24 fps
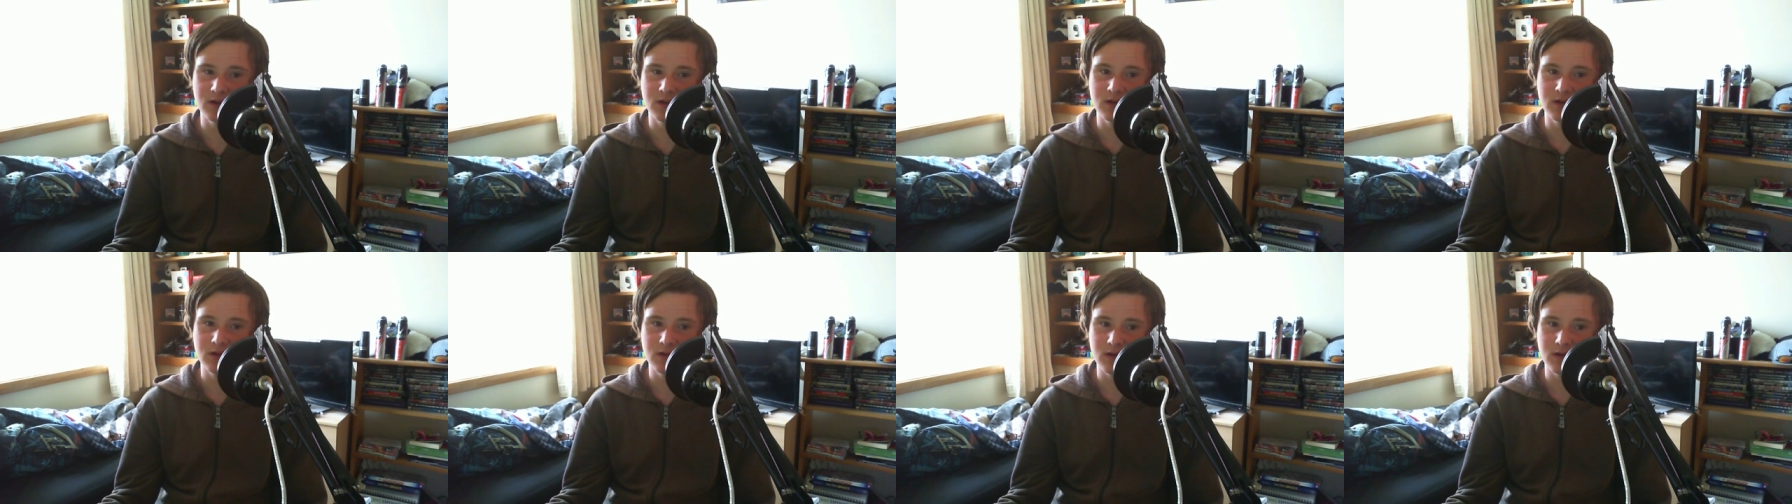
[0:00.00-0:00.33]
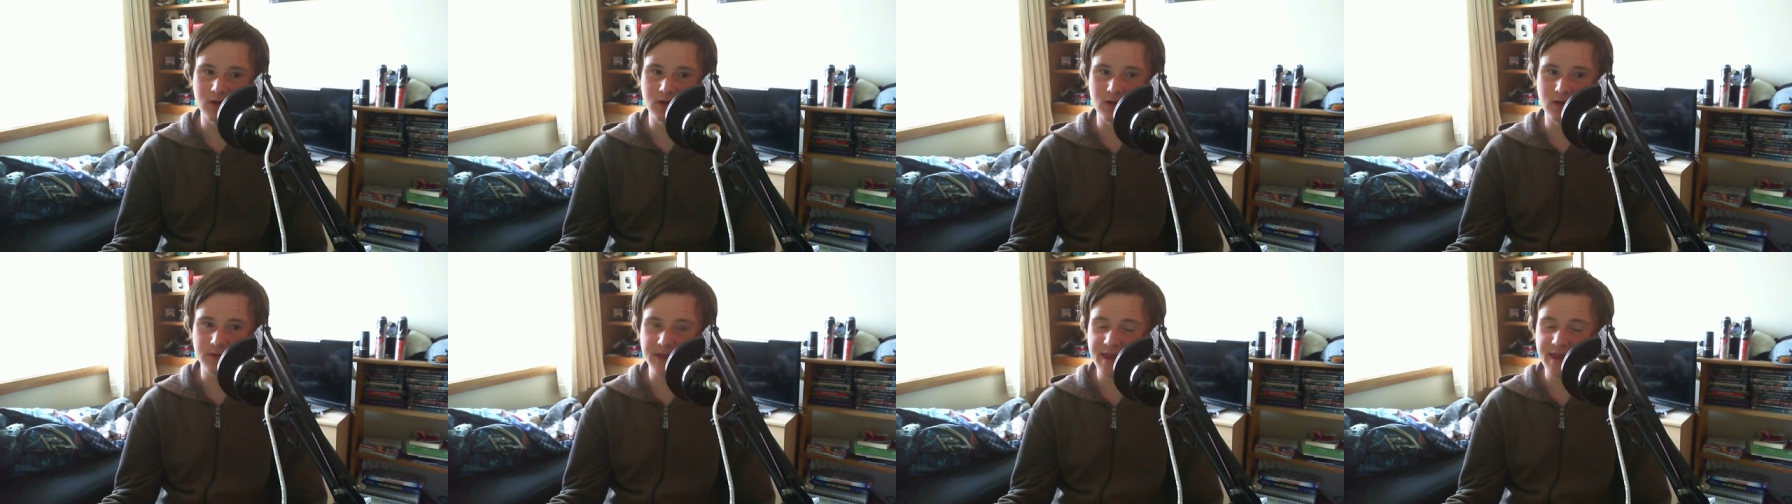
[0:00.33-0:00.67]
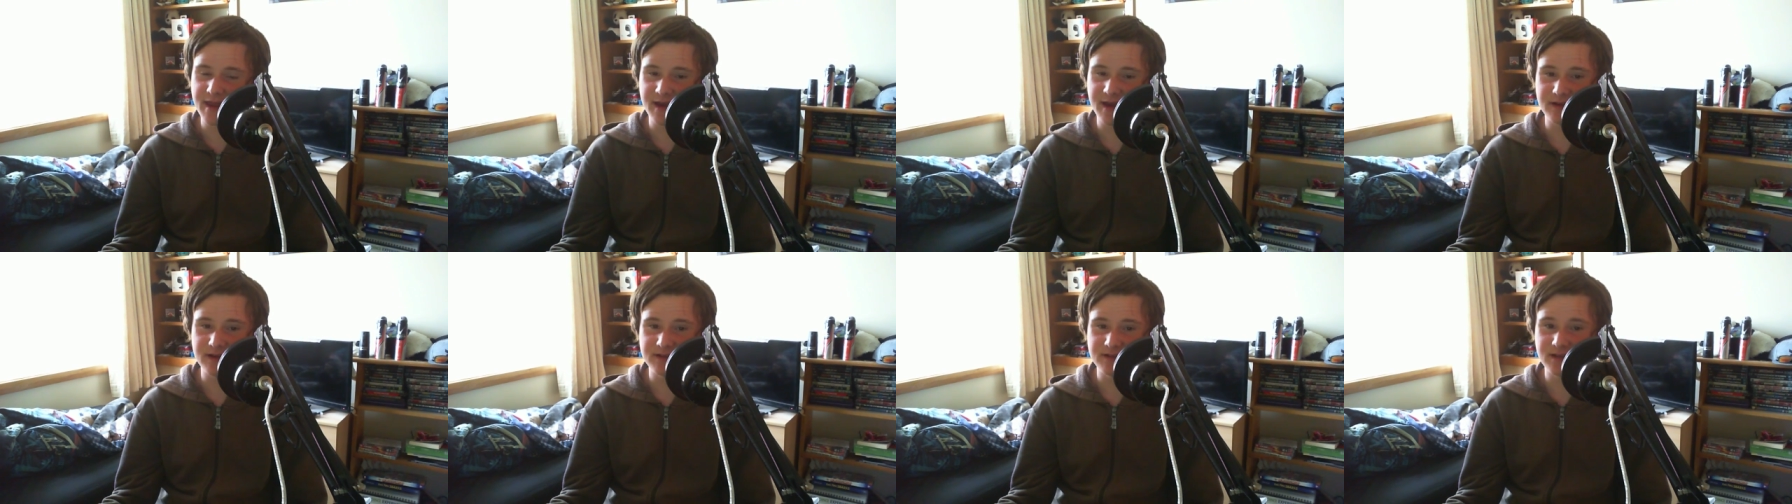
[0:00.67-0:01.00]
You know,
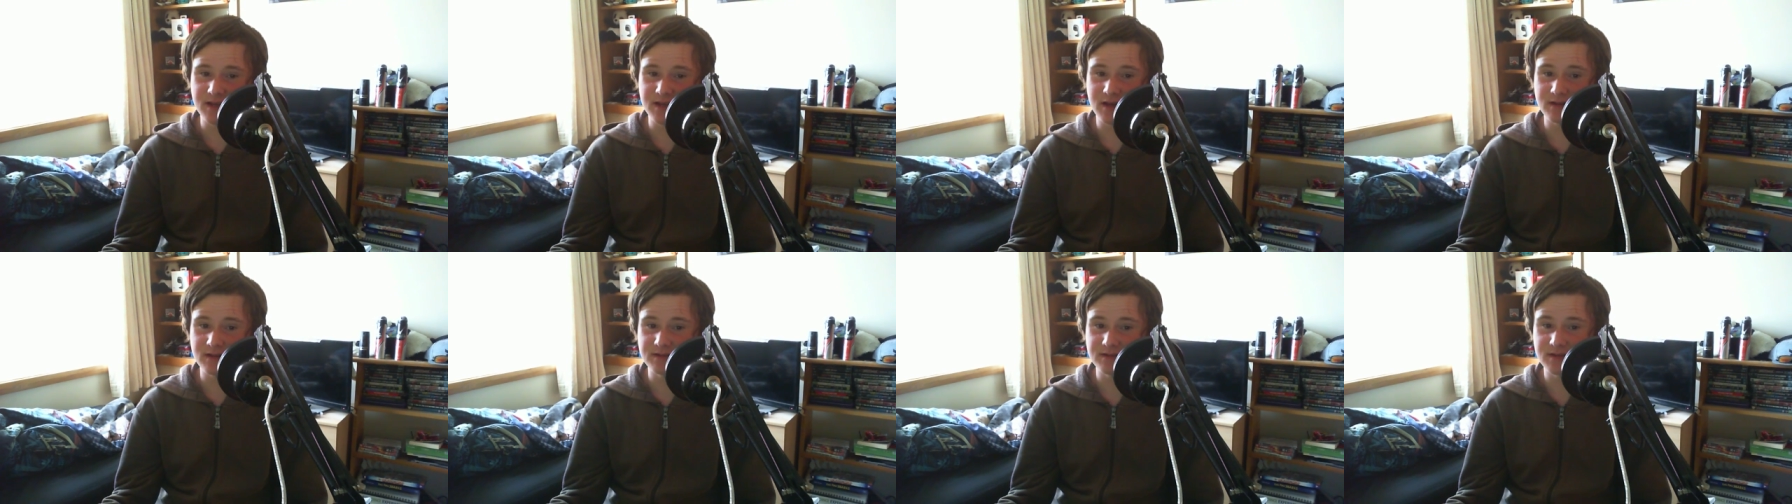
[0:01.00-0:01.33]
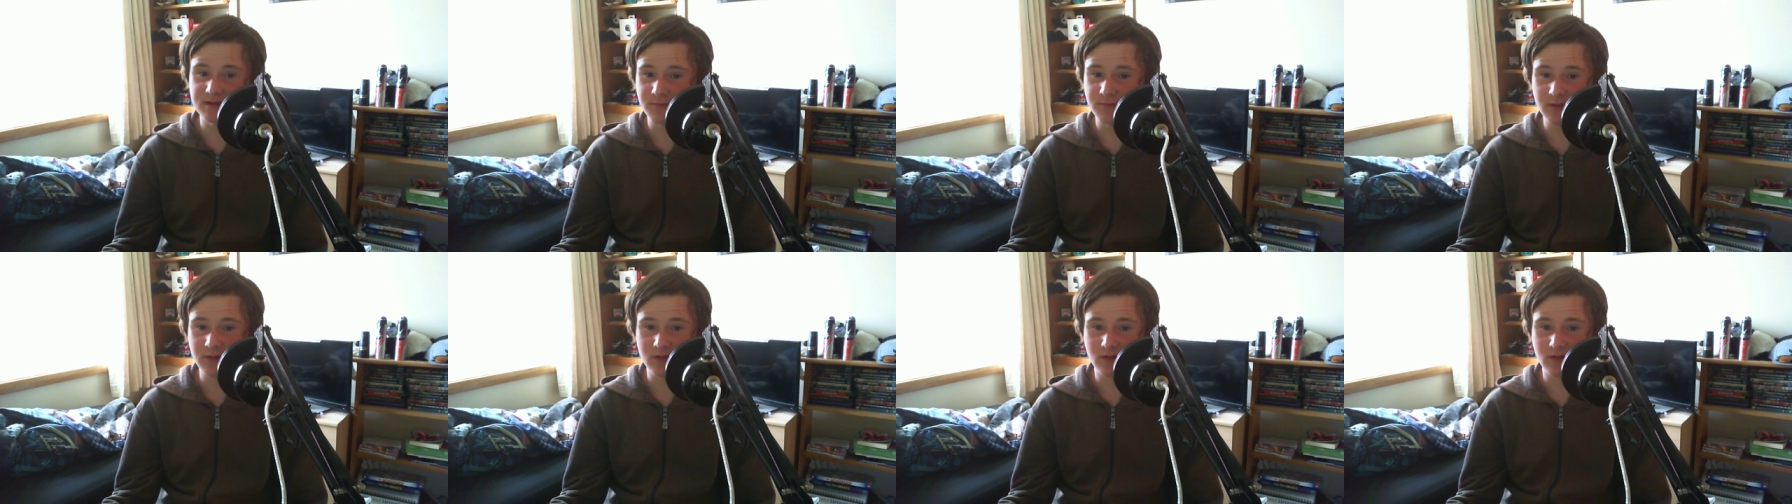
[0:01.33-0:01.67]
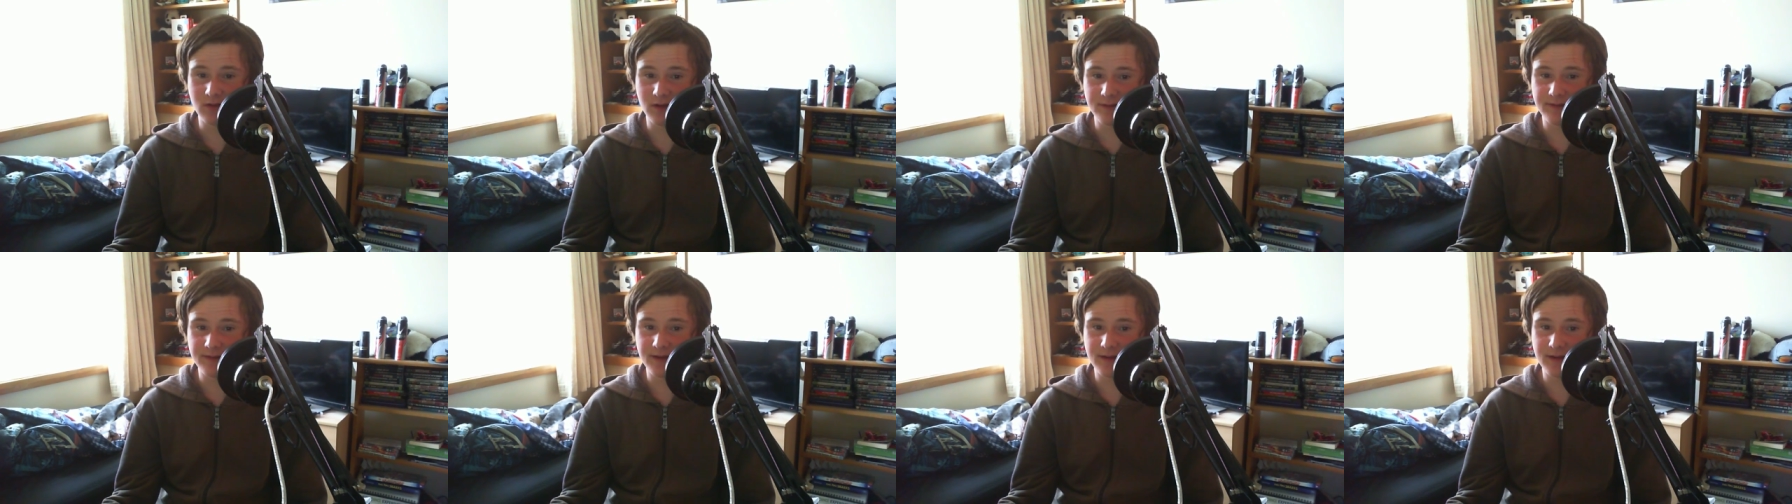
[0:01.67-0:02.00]
count out, something
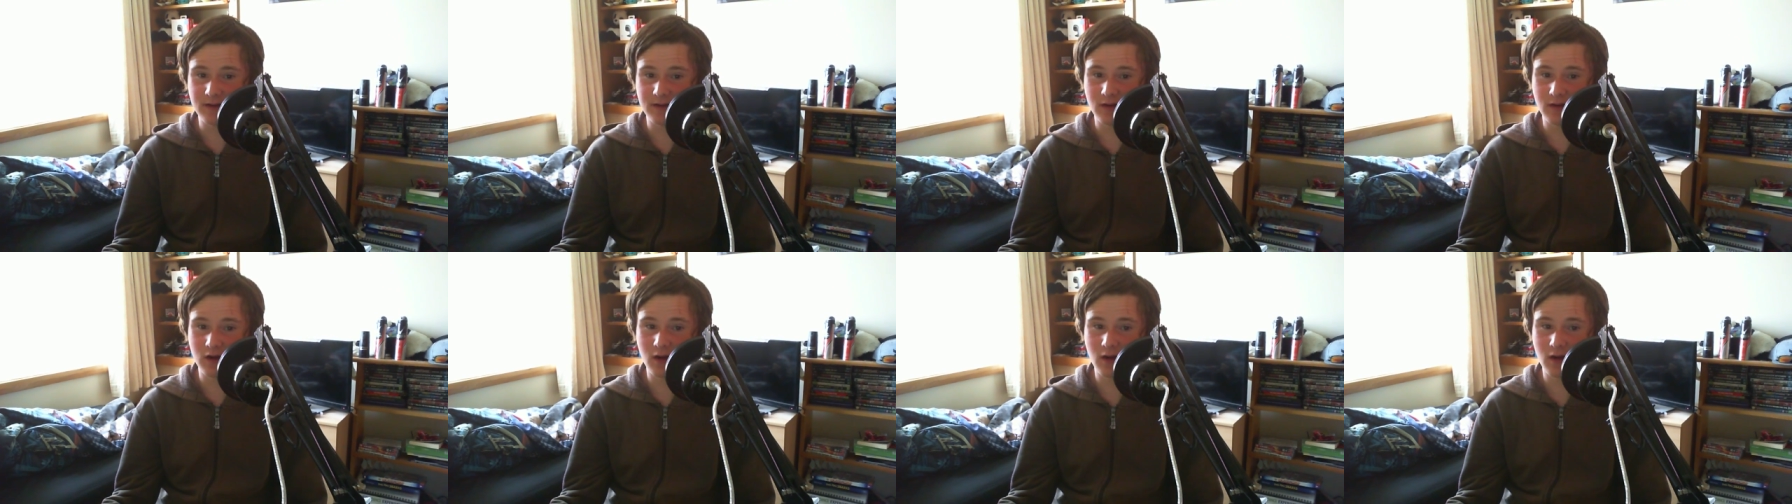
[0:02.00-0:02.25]
like that.